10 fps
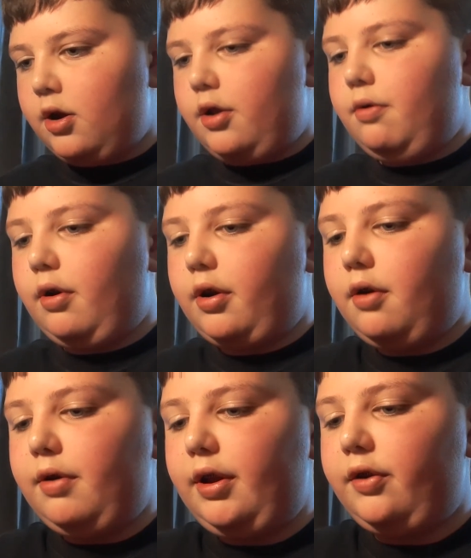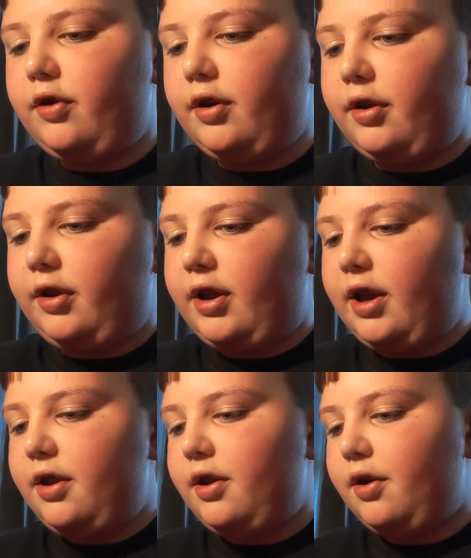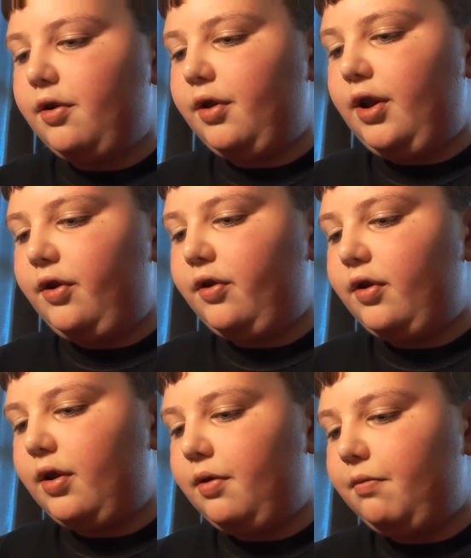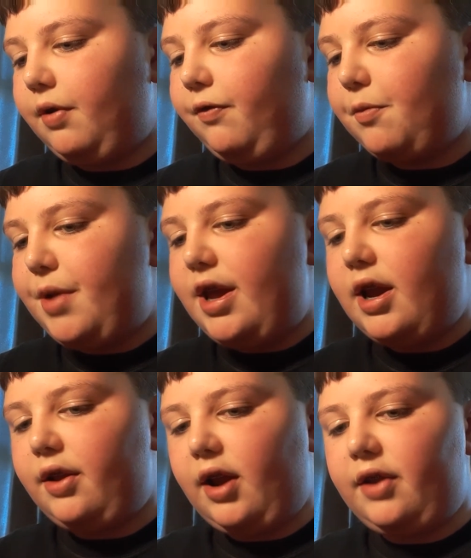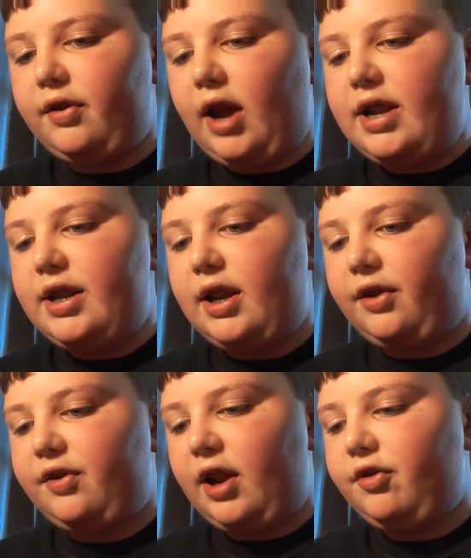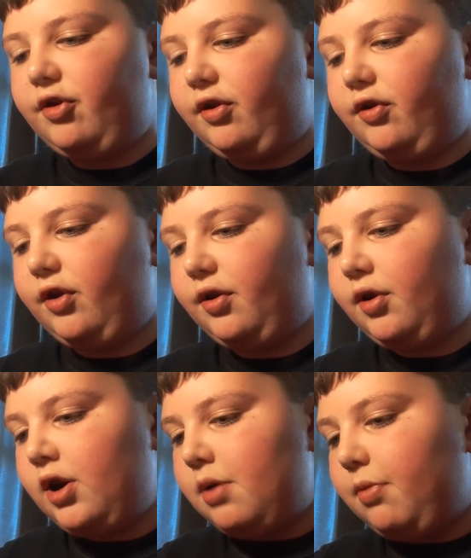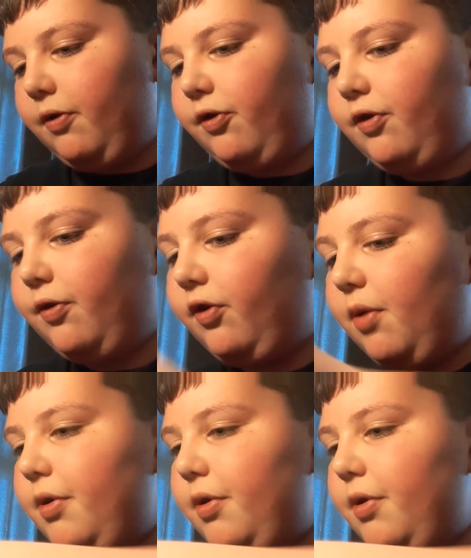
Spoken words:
you are going to get your least. Well, for me, I need an extension. So some of